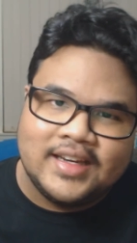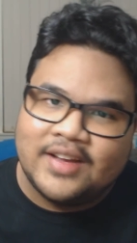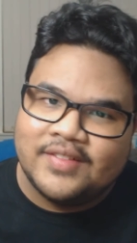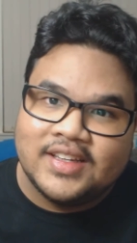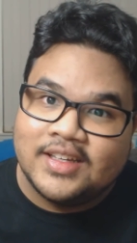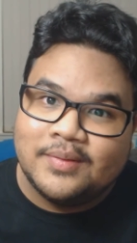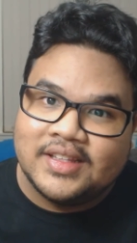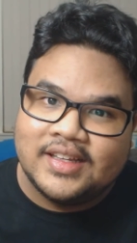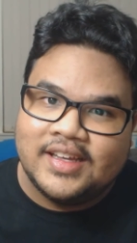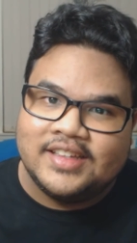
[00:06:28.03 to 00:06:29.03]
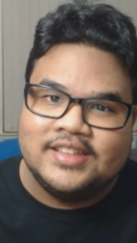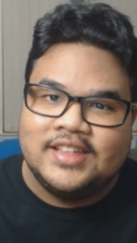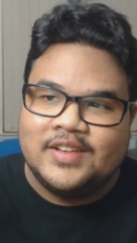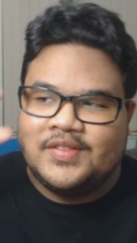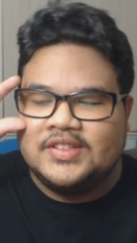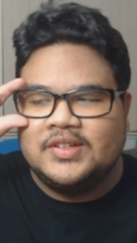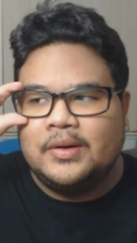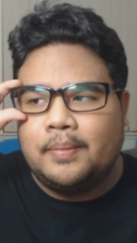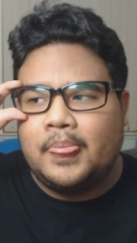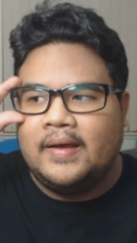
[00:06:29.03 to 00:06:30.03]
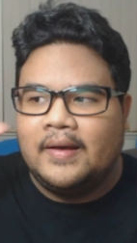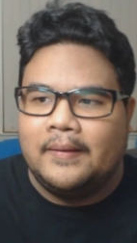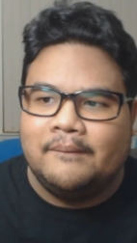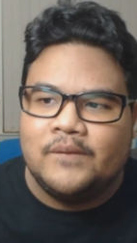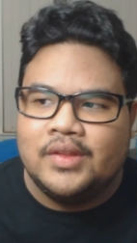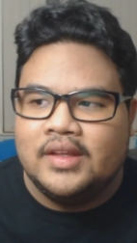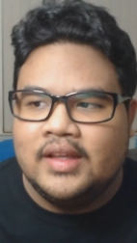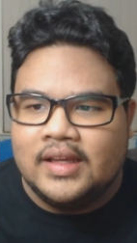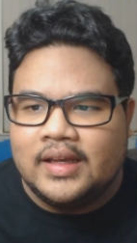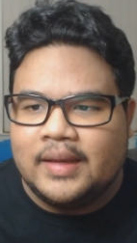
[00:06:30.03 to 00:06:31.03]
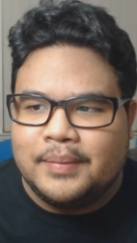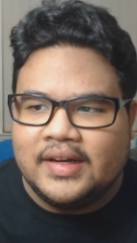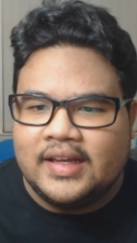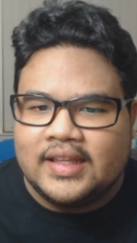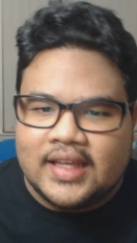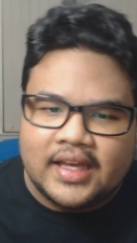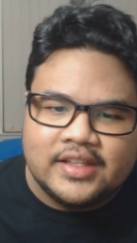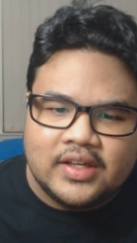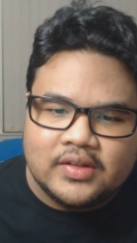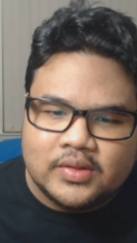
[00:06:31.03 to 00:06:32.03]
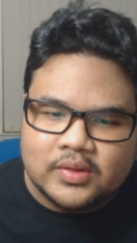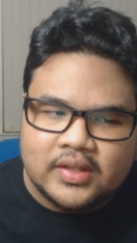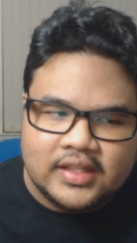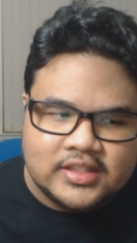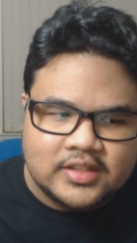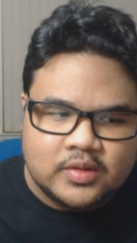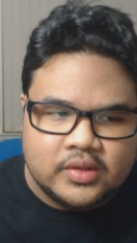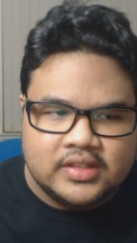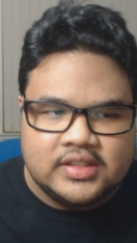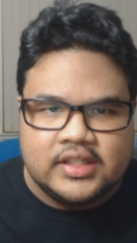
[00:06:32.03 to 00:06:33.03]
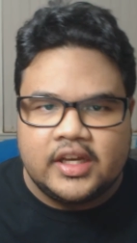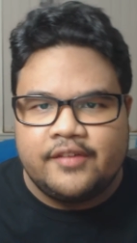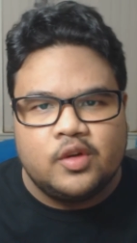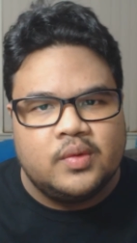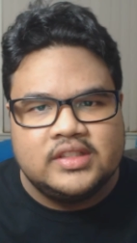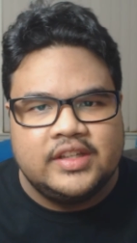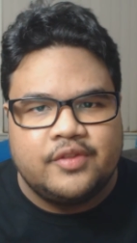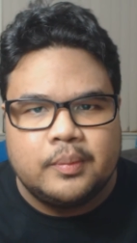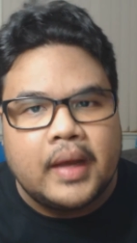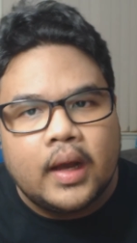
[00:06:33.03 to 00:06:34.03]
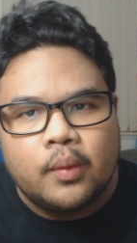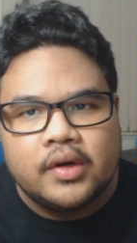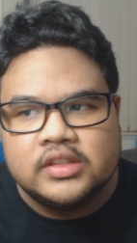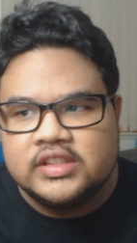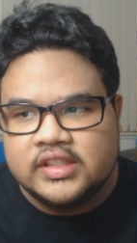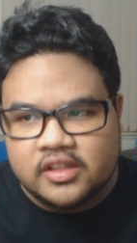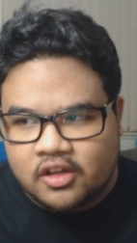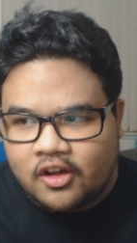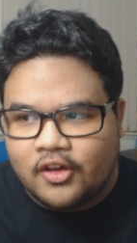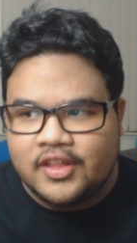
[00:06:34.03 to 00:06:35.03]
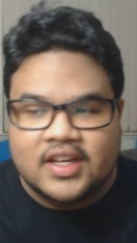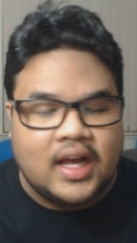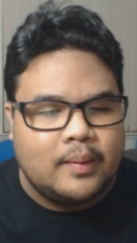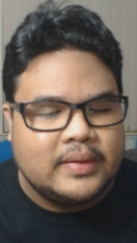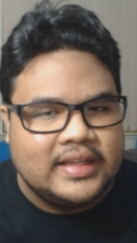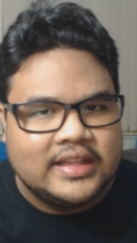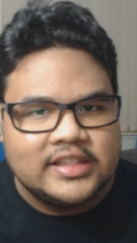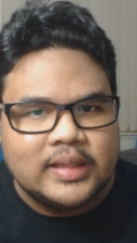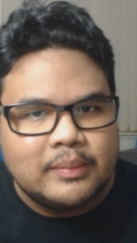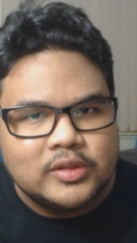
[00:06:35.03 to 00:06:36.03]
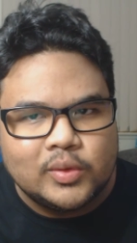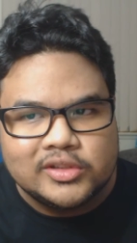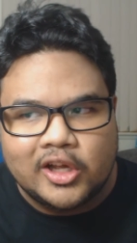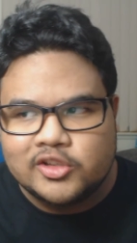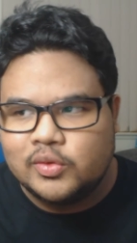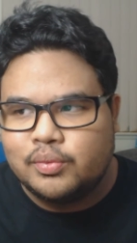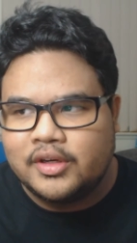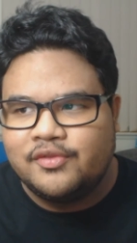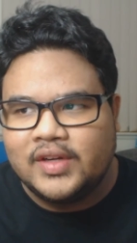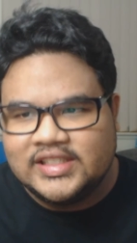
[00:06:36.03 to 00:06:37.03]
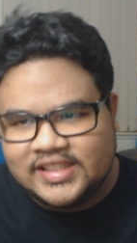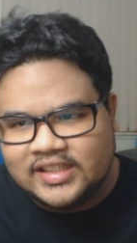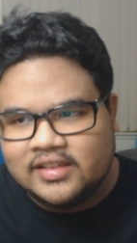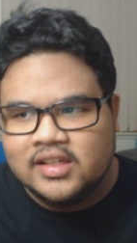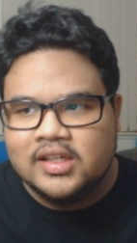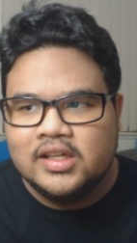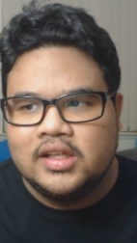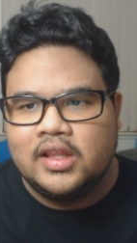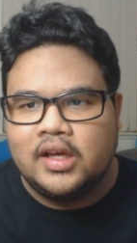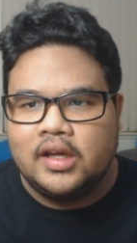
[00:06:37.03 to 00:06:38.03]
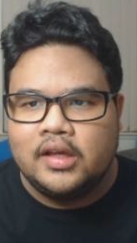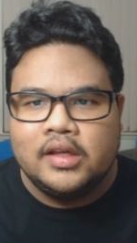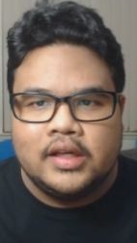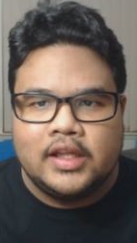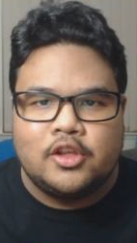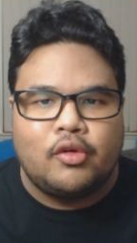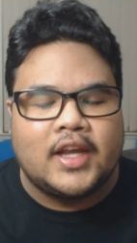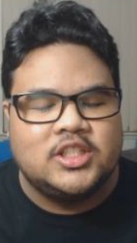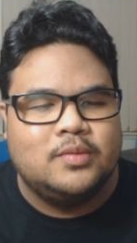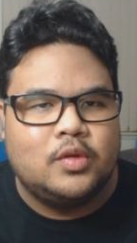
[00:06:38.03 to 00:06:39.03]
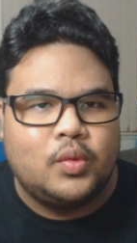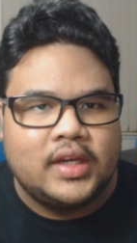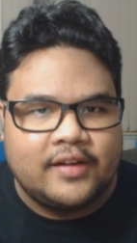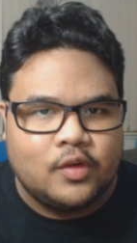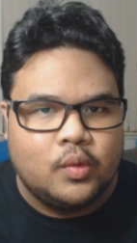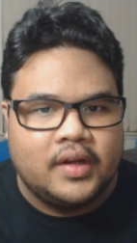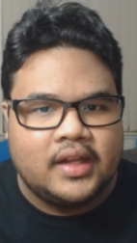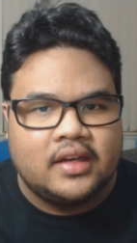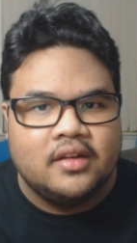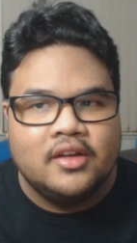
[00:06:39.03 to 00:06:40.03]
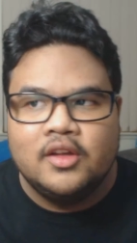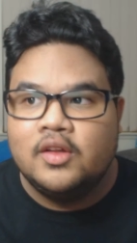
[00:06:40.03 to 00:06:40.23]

Not really good with the ladies, that's for sure. Um, but yeah it's also it's just cool to see everyone's different powers all the comedy in this episode was also pretty funny seeing the interactions between everyone and